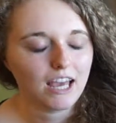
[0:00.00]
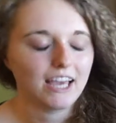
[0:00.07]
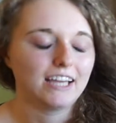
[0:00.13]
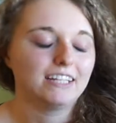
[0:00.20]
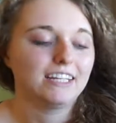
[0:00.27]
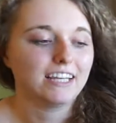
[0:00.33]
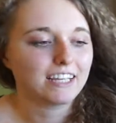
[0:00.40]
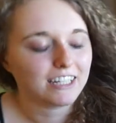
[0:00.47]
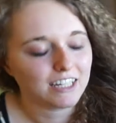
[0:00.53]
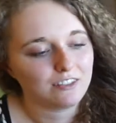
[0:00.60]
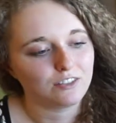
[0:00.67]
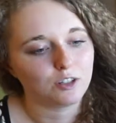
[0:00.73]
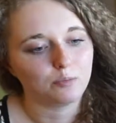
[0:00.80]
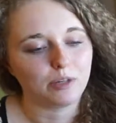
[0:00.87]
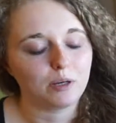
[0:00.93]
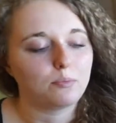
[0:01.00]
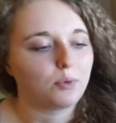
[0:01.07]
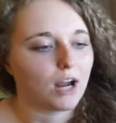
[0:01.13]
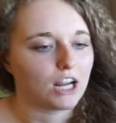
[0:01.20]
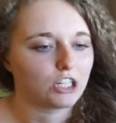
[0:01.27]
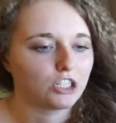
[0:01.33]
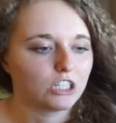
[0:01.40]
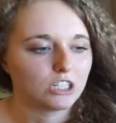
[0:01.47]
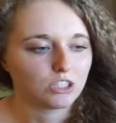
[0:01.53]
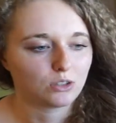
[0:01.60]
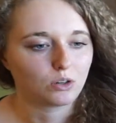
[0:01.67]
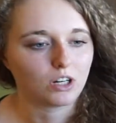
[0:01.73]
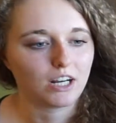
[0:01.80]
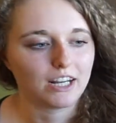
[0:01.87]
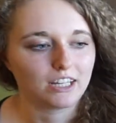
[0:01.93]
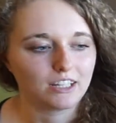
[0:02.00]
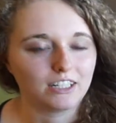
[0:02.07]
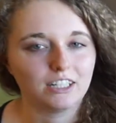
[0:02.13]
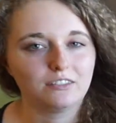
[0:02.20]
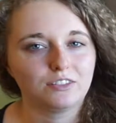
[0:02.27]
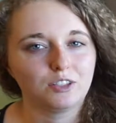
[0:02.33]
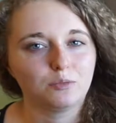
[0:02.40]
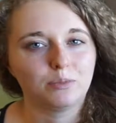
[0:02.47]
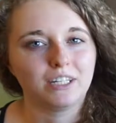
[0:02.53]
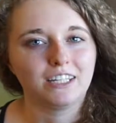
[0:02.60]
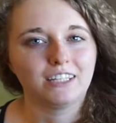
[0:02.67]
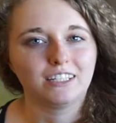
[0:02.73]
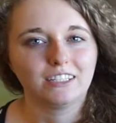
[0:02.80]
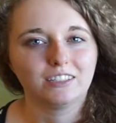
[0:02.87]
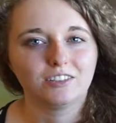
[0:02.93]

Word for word: and it could either be precious or it could either be